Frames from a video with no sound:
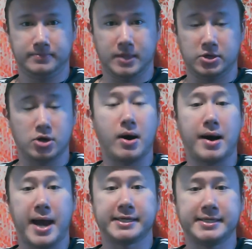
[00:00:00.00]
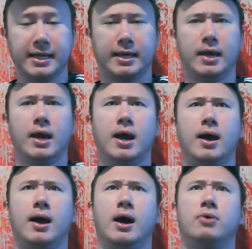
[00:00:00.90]
And you know how I did it
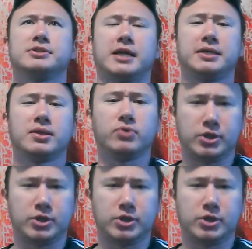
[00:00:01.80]
was I did the